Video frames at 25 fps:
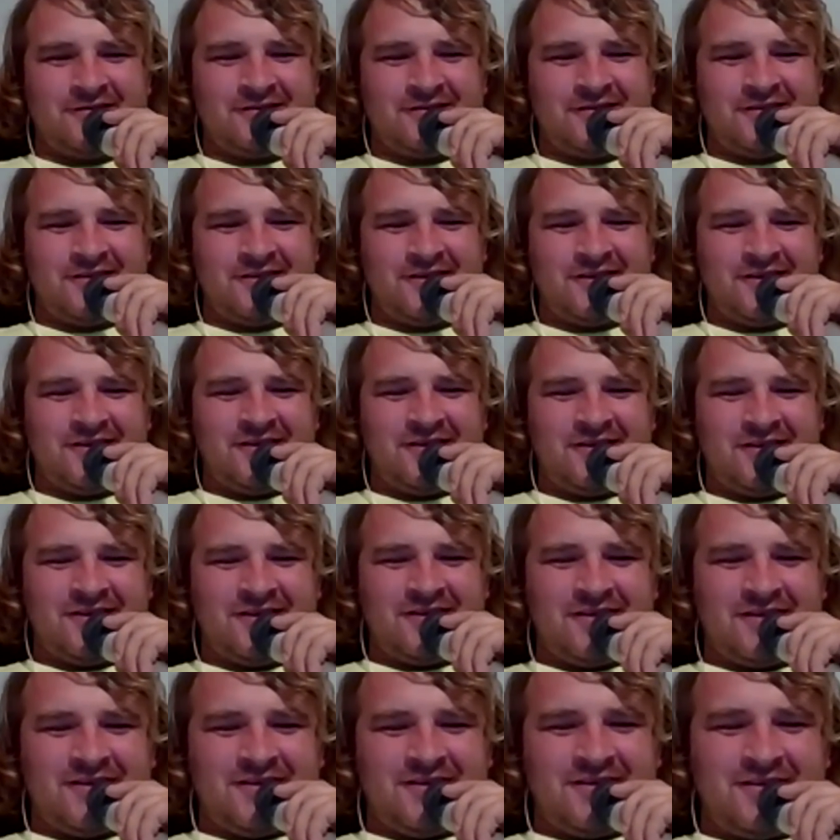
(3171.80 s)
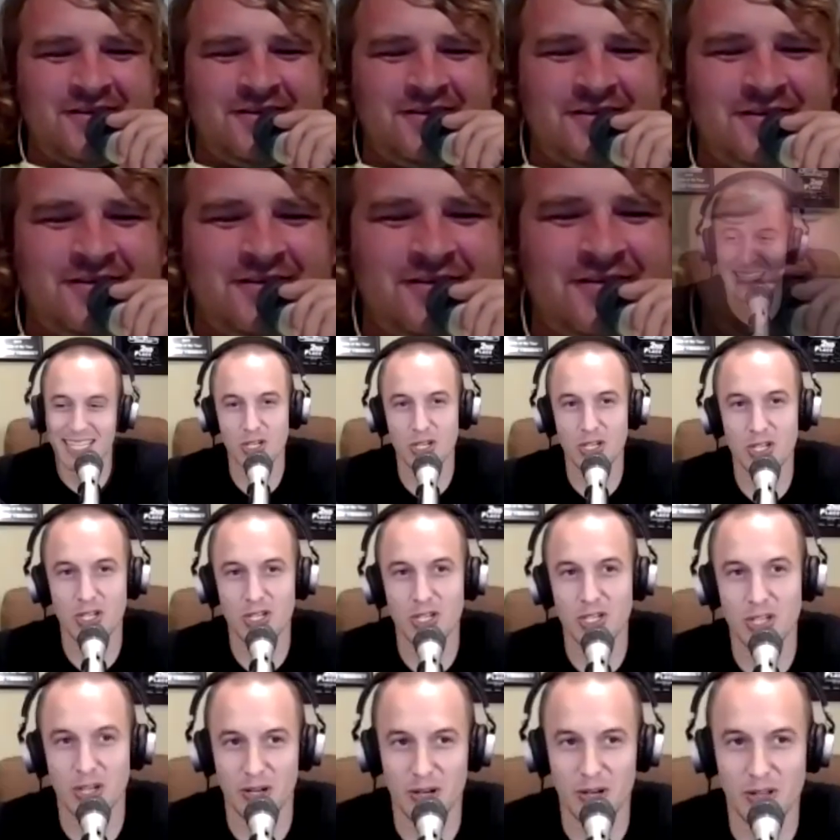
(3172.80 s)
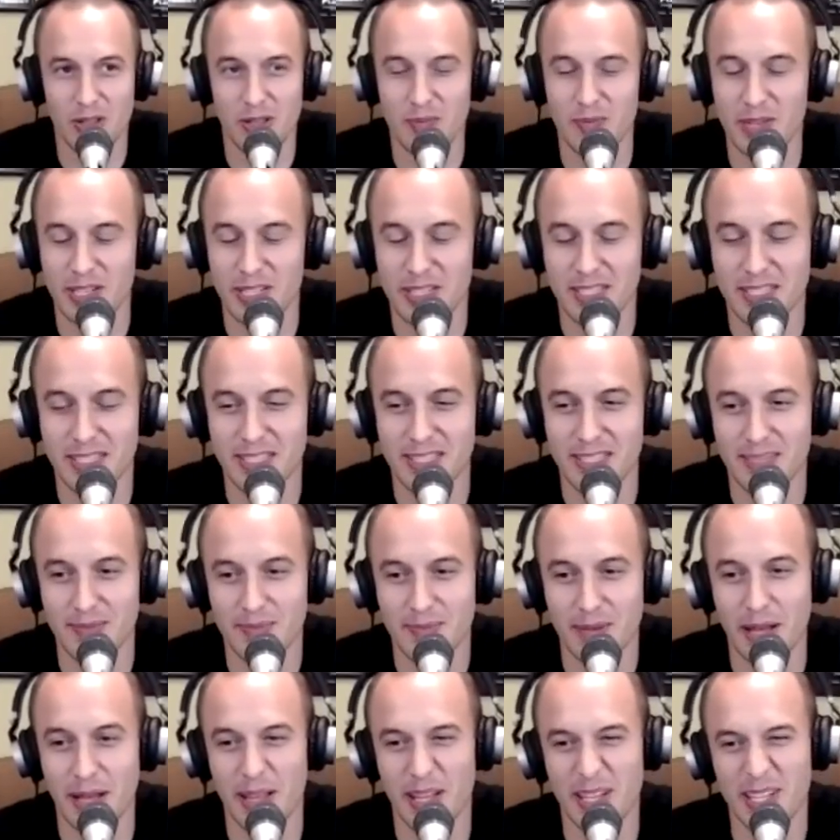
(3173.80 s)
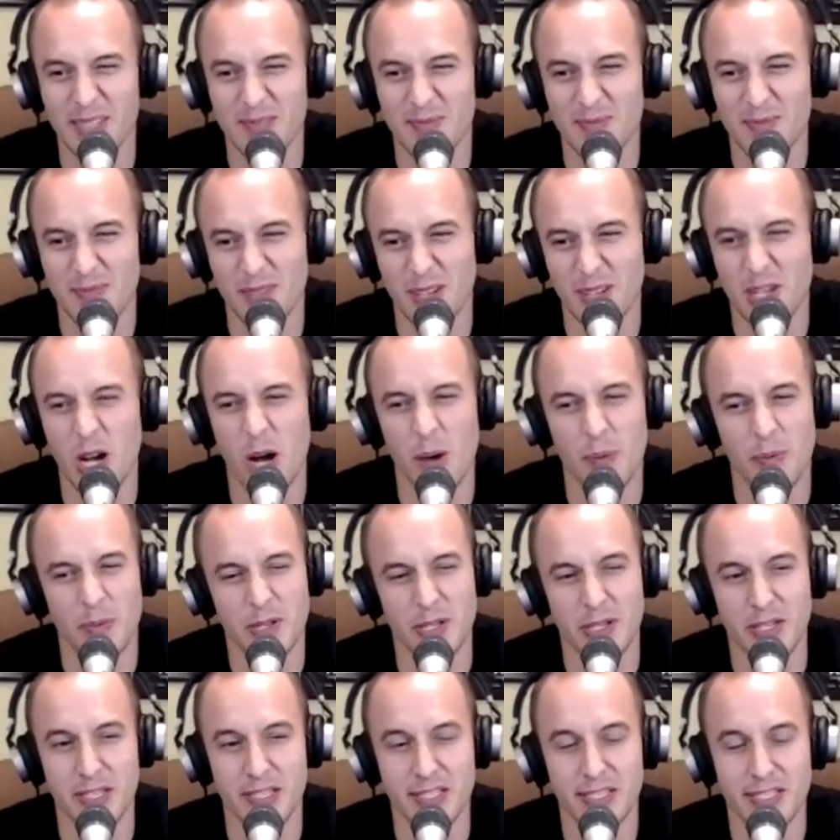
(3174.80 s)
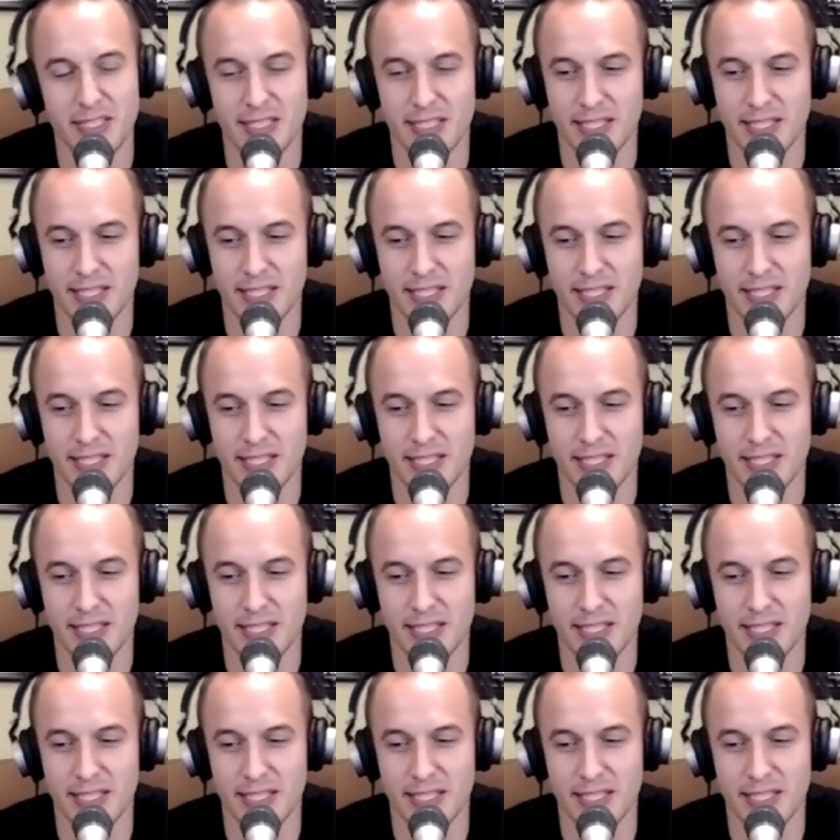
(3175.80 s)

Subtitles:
No, for sure younger than me by like a couple years.